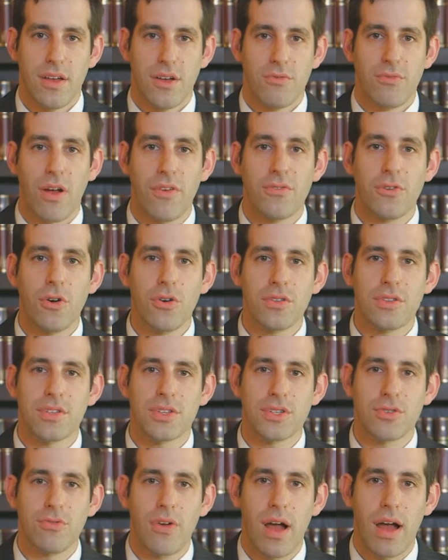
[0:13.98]
Rav Kook
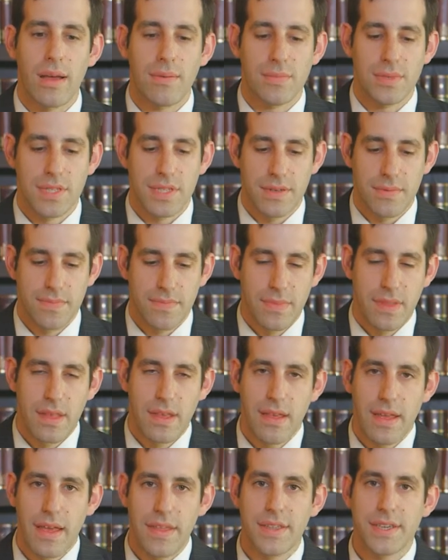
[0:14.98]
describes
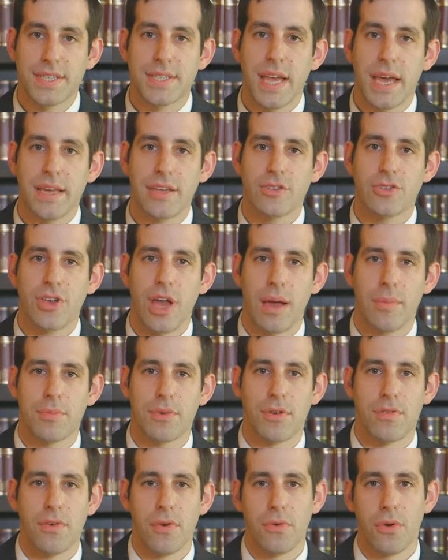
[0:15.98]
in the second
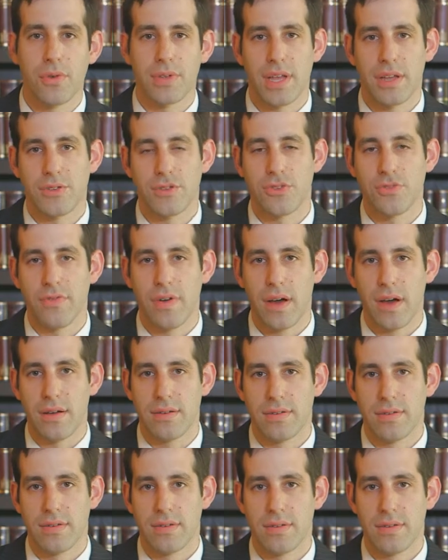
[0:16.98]
chapter of Orot Tshuva*